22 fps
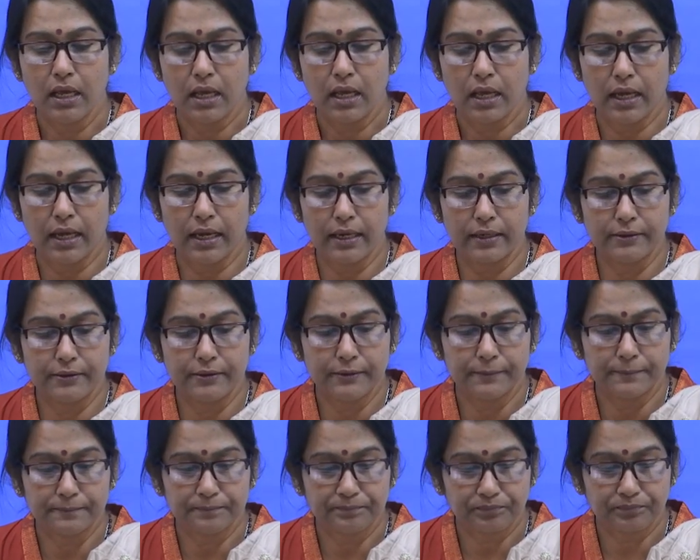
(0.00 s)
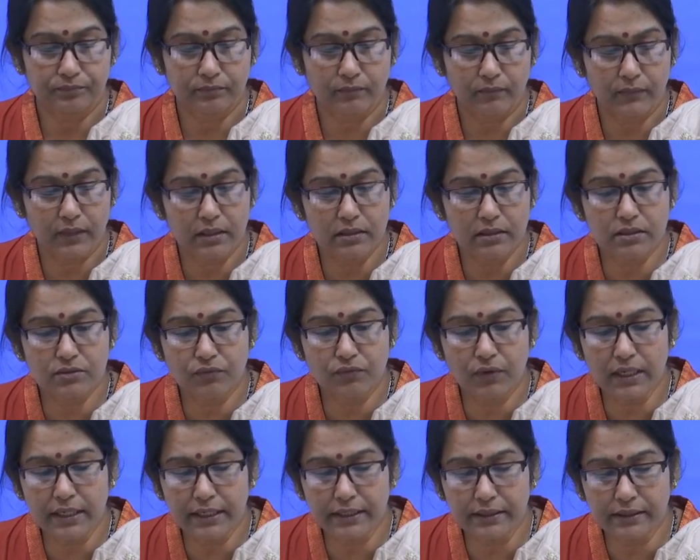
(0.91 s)
and it is
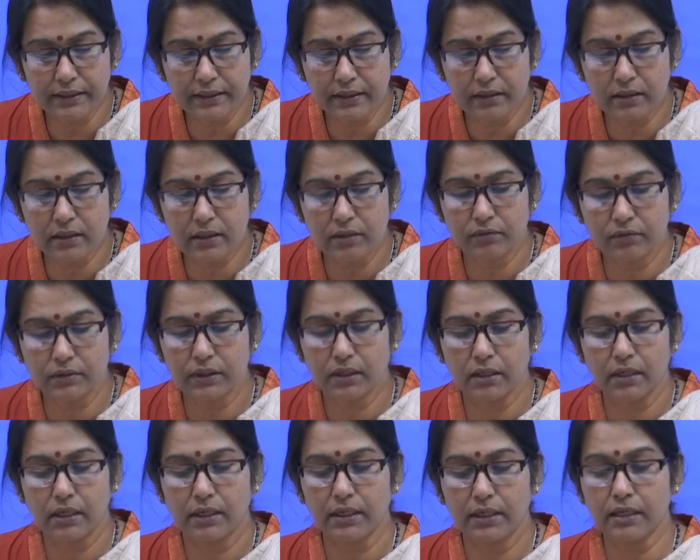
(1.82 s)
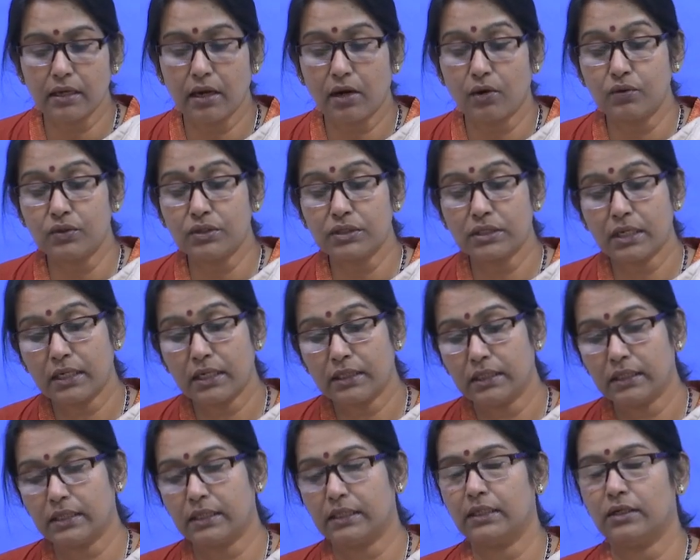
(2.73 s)
well integrated with the learning outside
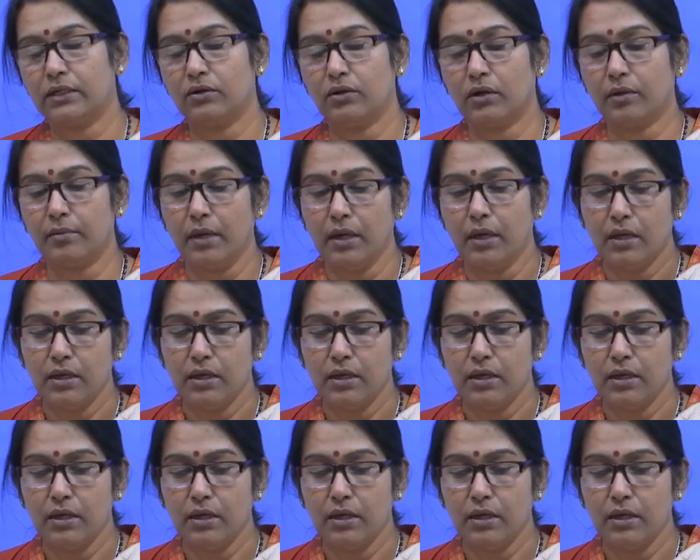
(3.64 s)
the curriculum.